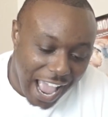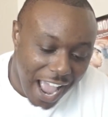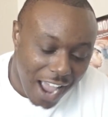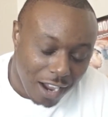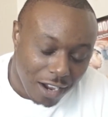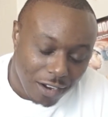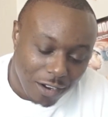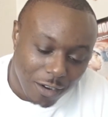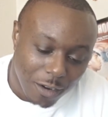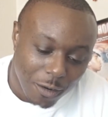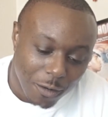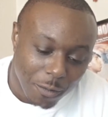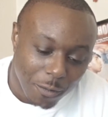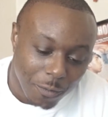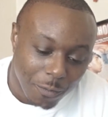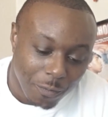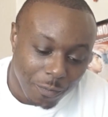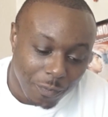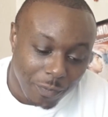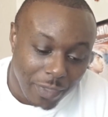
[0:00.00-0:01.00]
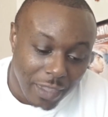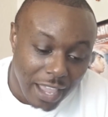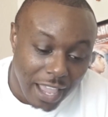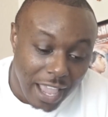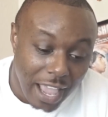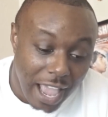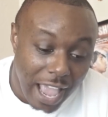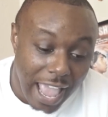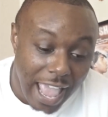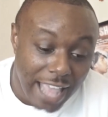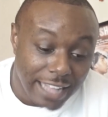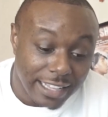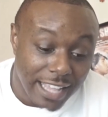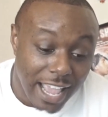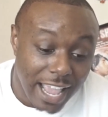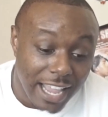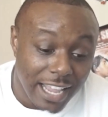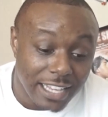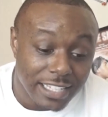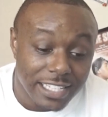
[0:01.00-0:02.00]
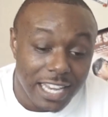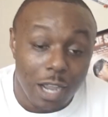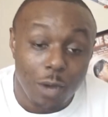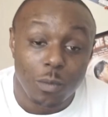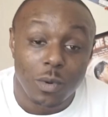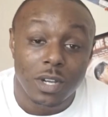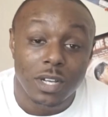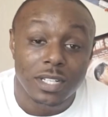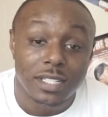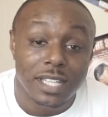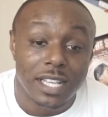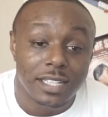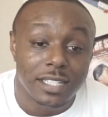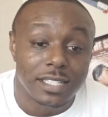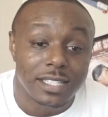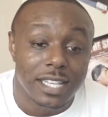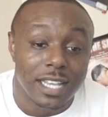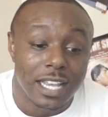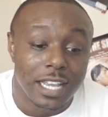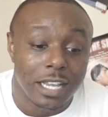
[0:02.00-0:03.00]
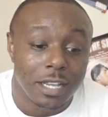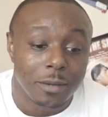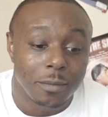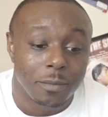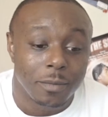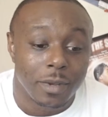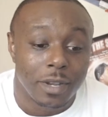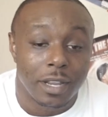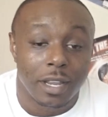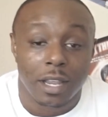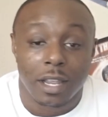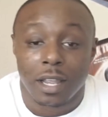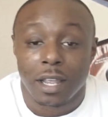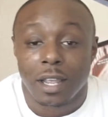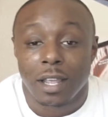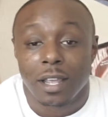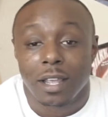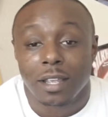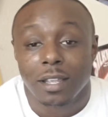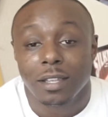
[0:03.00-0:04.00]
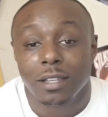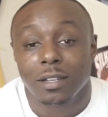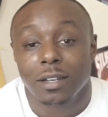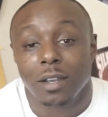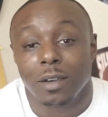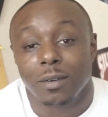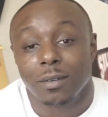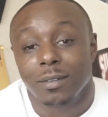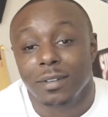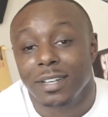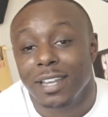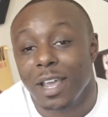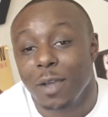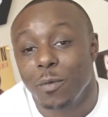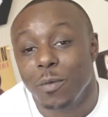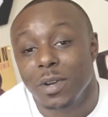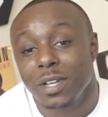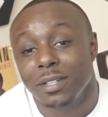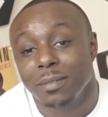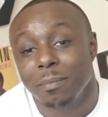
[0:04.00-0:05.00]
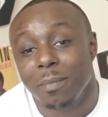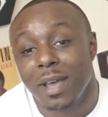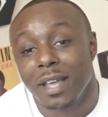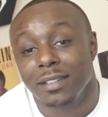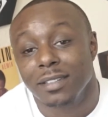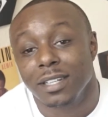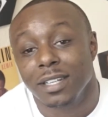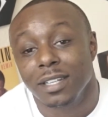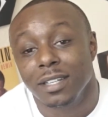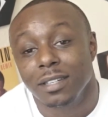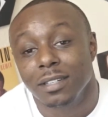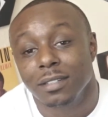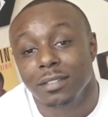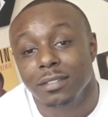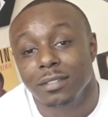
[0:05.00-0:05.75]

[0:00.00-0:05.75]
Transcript: I, at the age I was at the time, you know, that wasn't my thing.